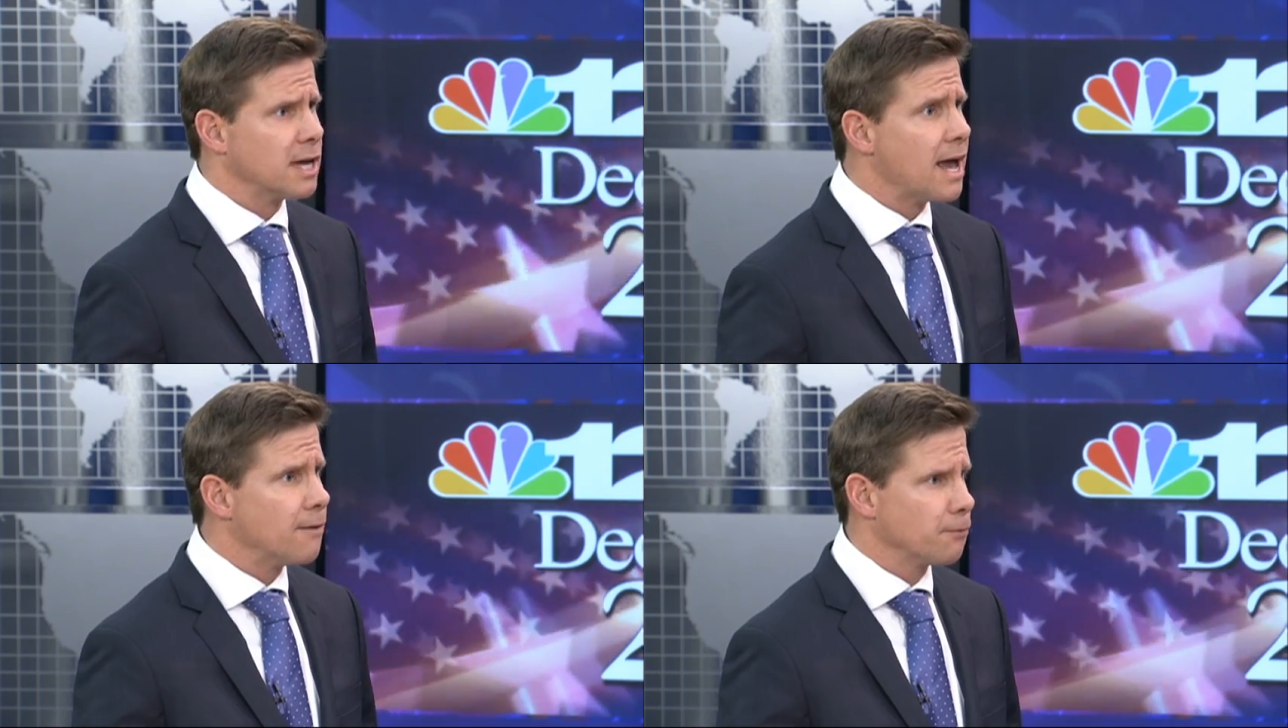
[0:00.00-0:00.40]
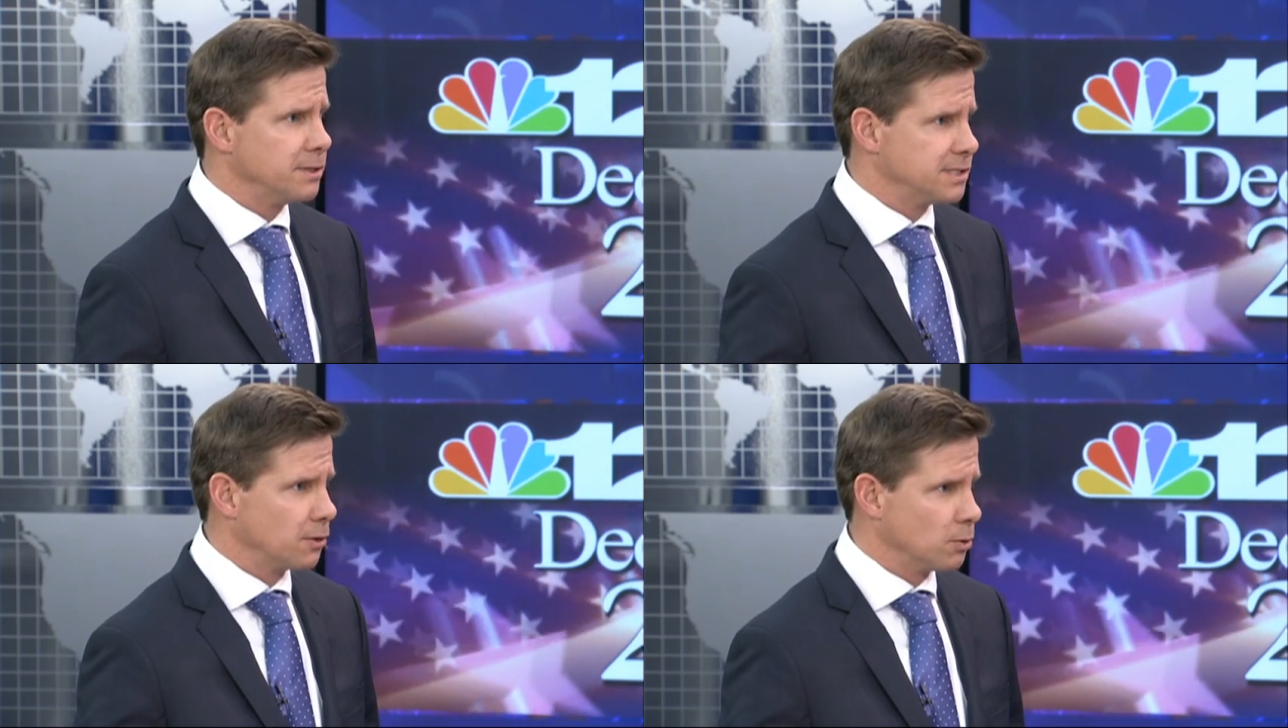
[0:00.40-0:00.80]

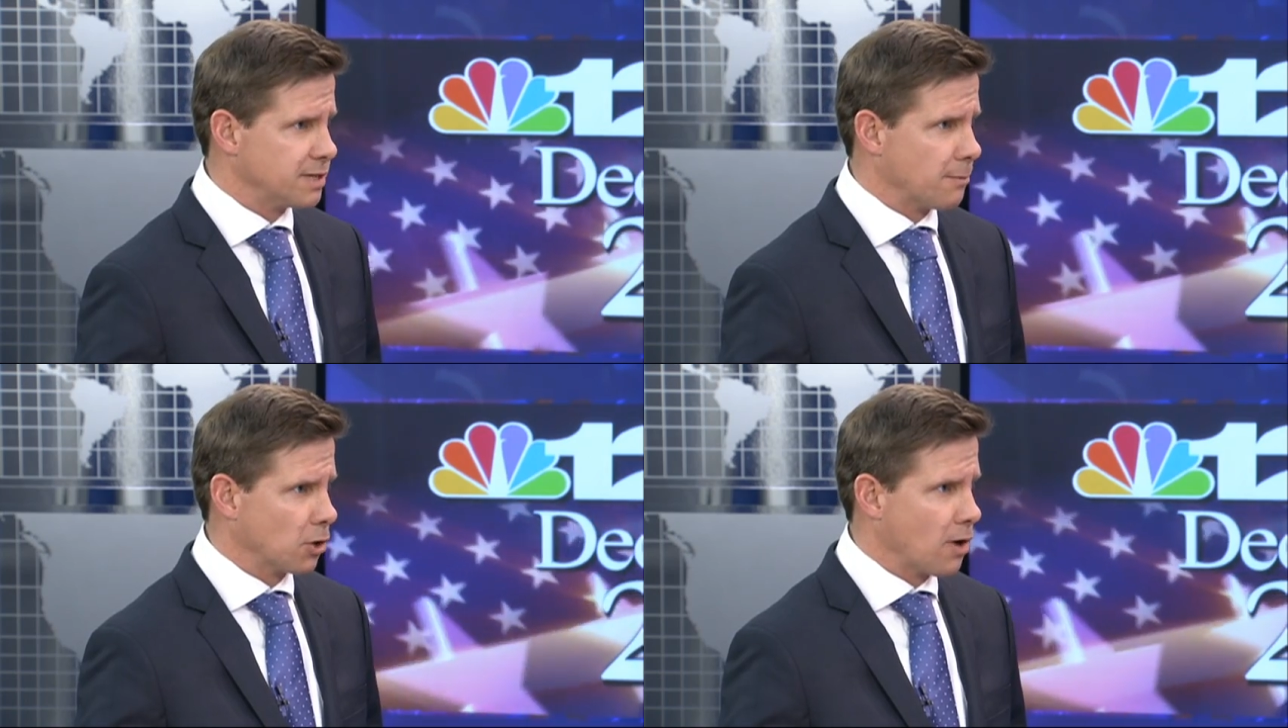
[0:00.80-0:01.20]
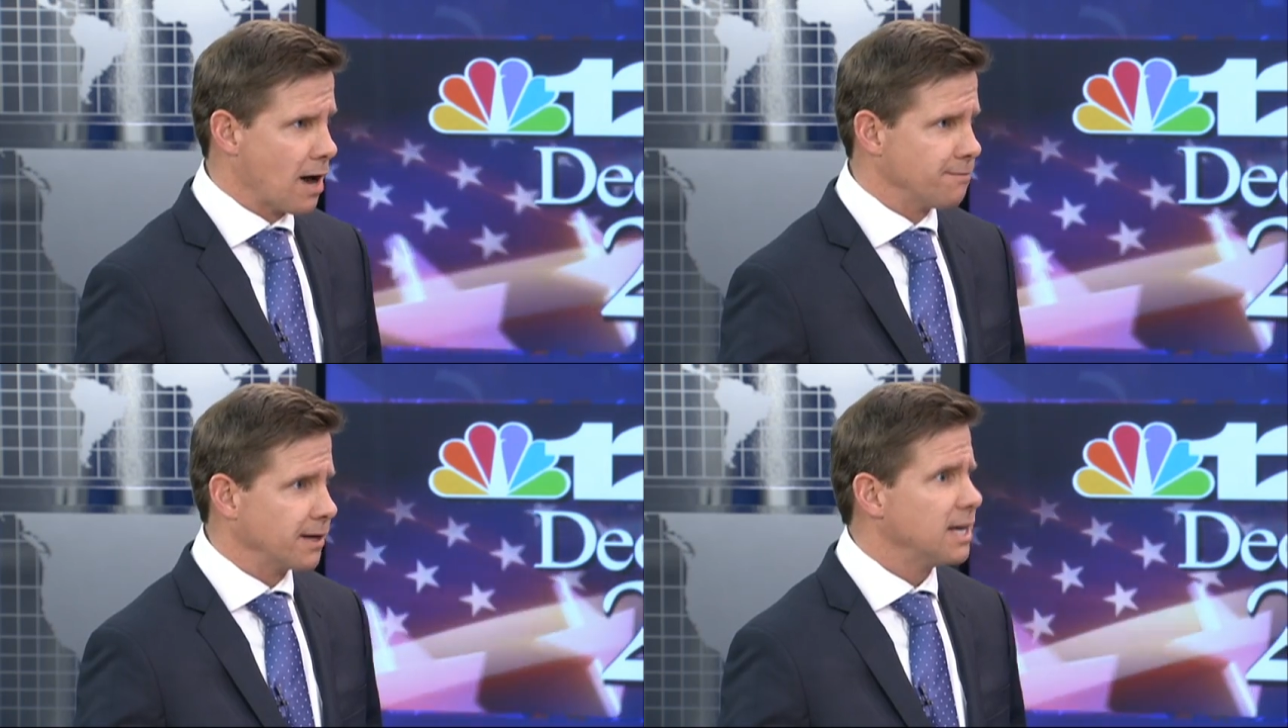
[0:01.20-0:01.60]
every single
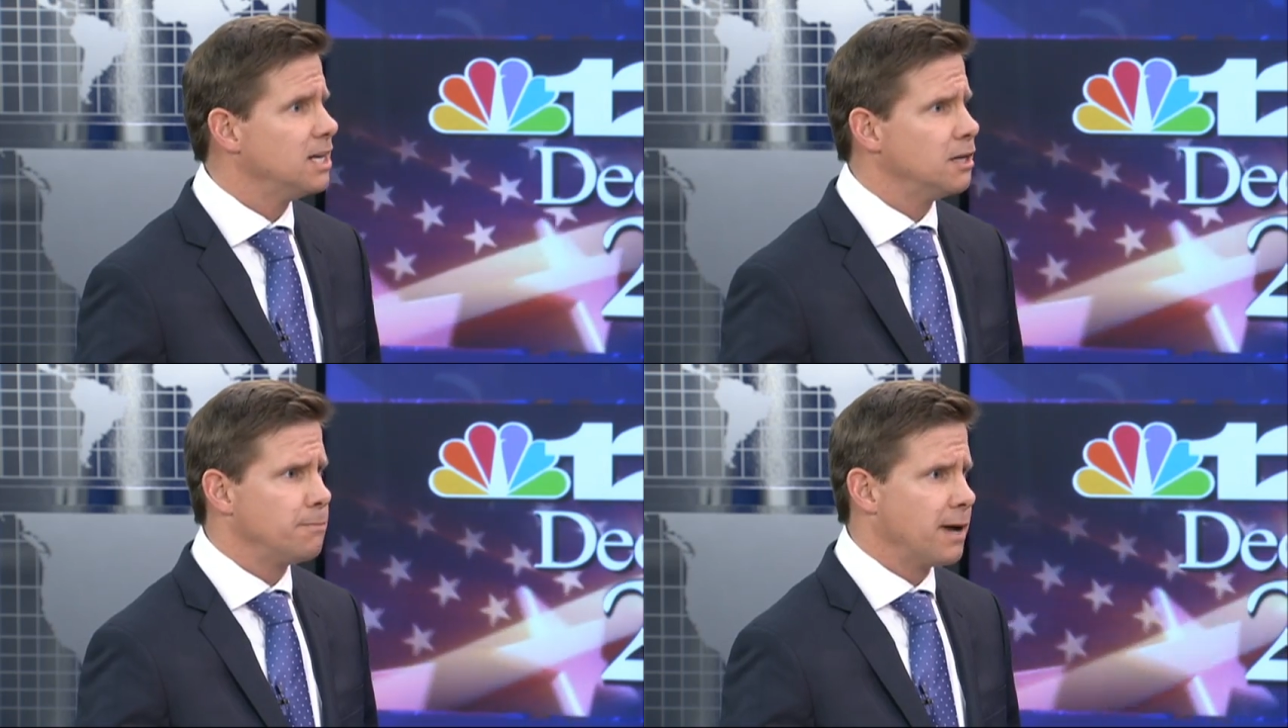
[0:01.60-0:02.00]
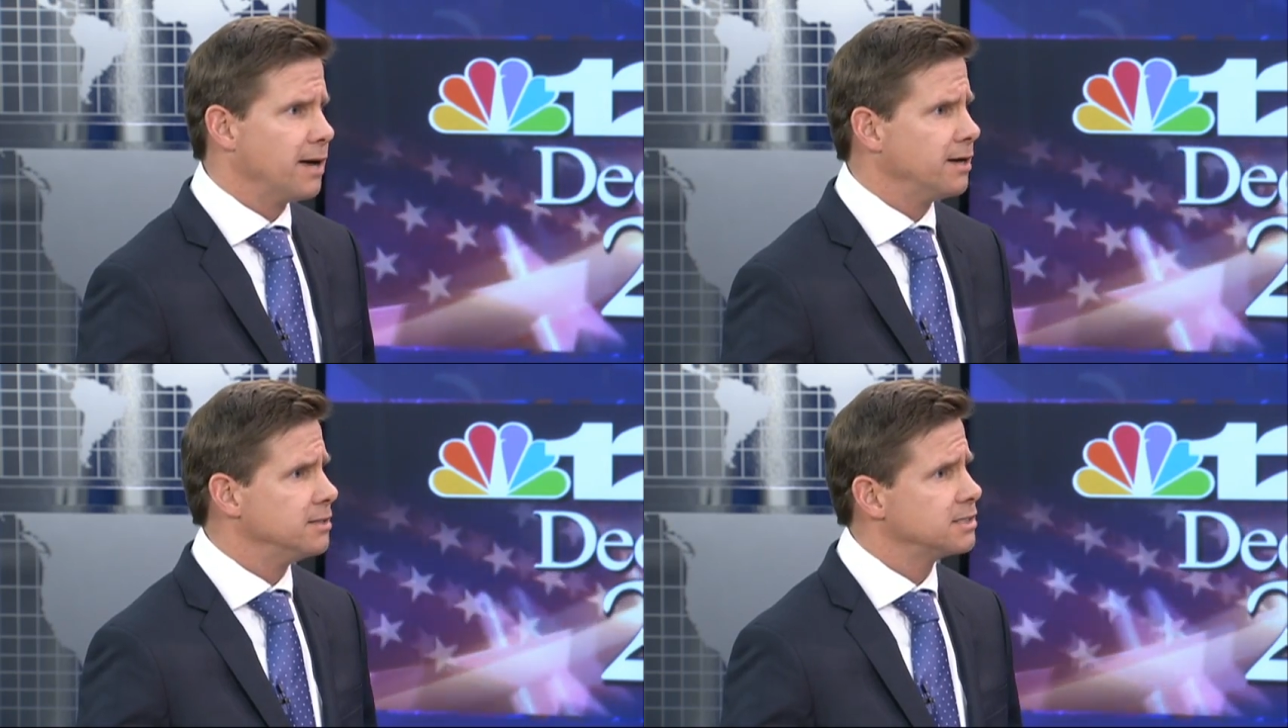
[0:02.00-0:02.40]
demographic,
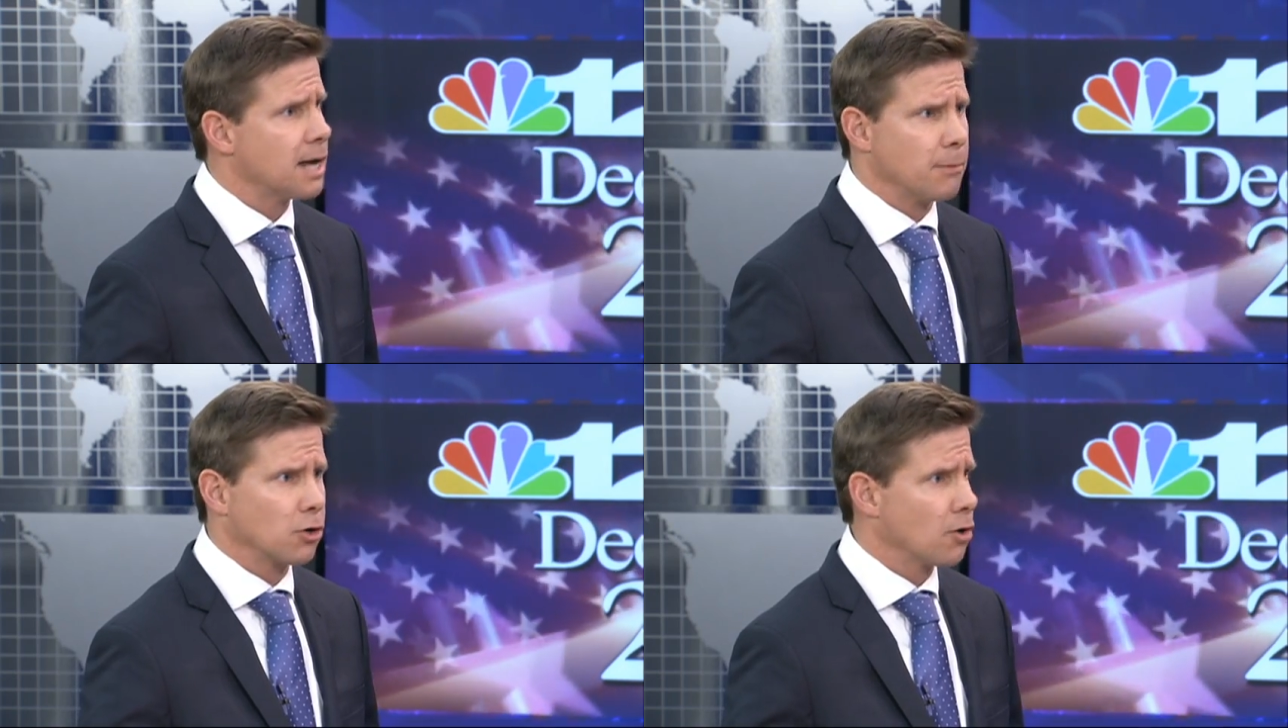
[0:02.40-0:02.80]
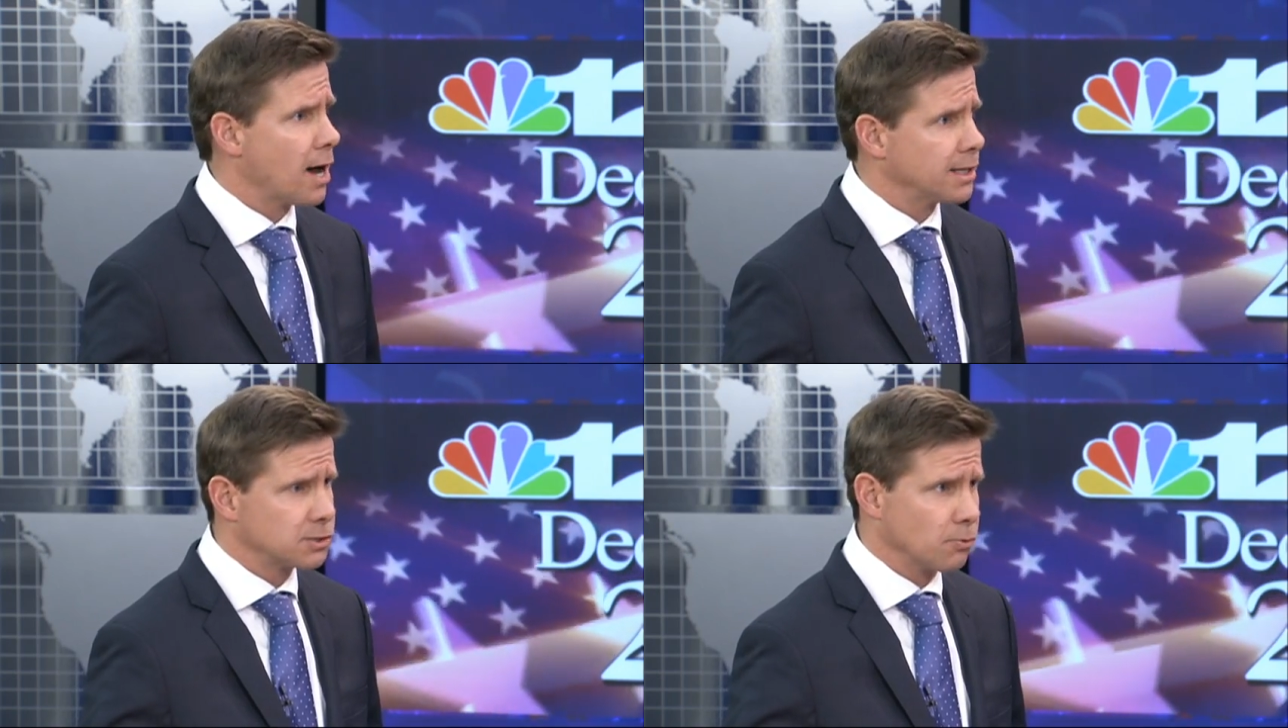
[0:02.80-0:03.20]
independents,
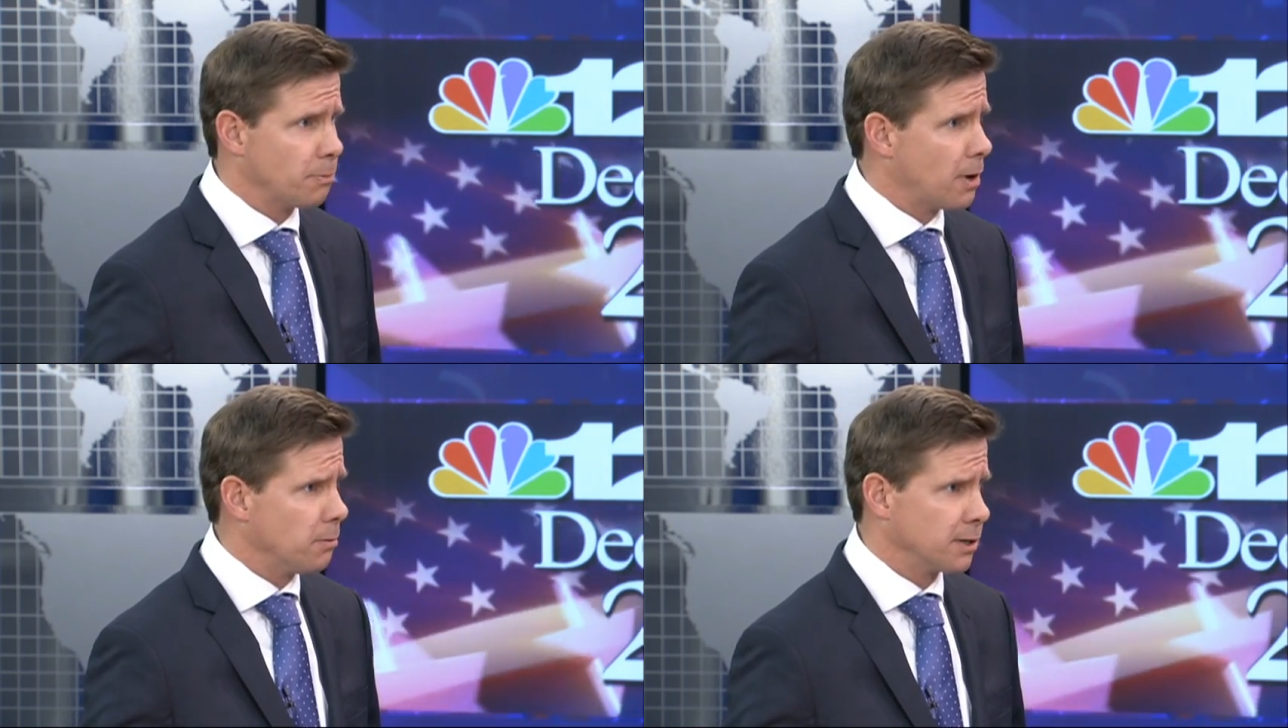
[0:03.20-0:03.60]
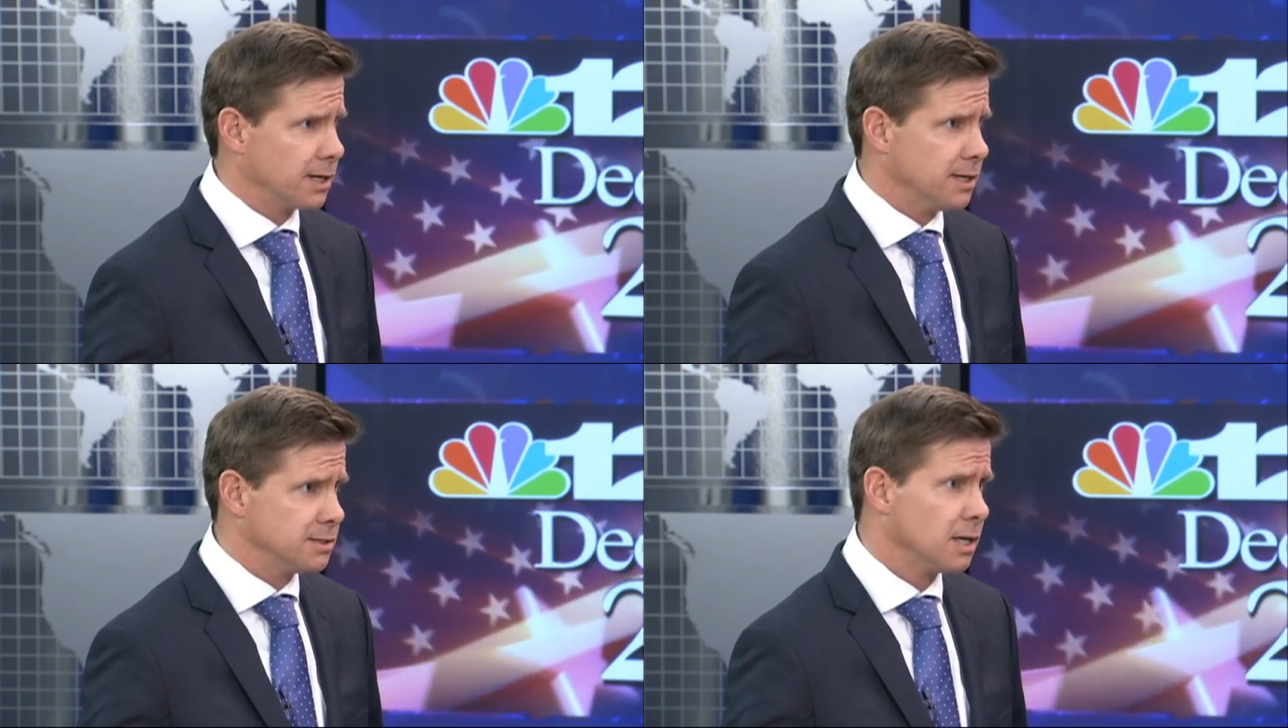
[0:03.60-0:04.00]
Democrats,
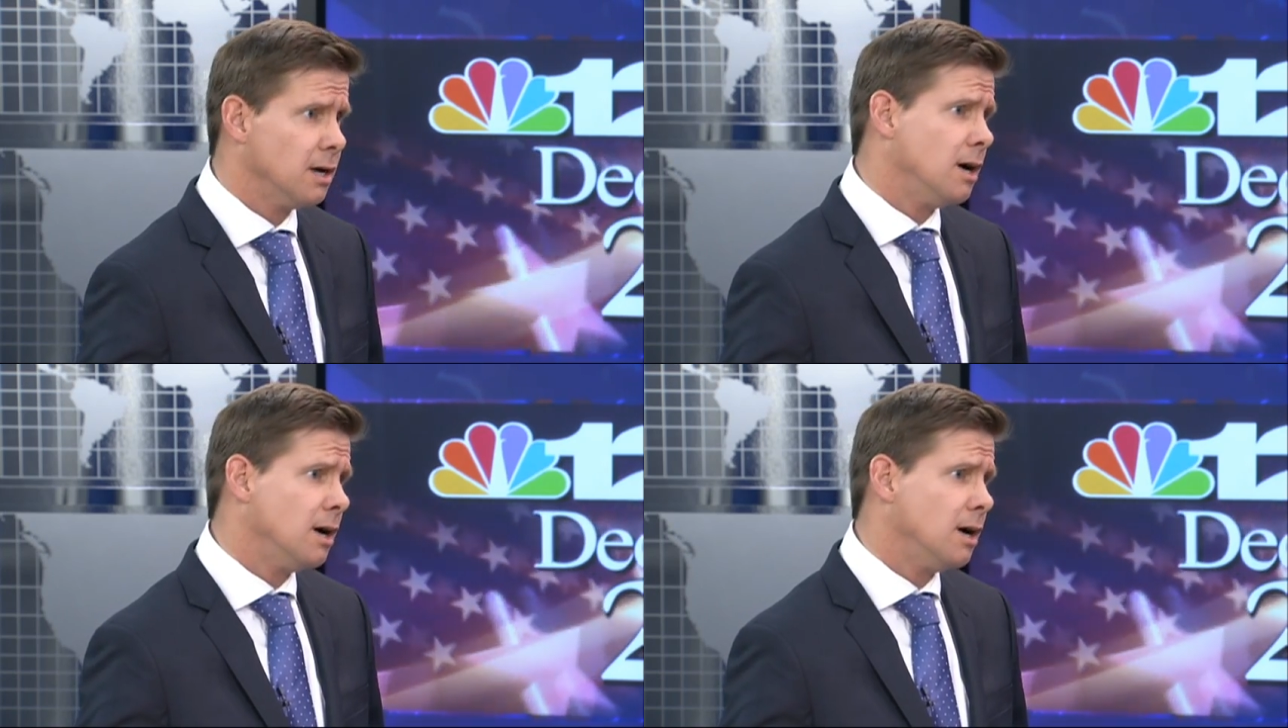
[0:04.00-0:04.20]
Republicans.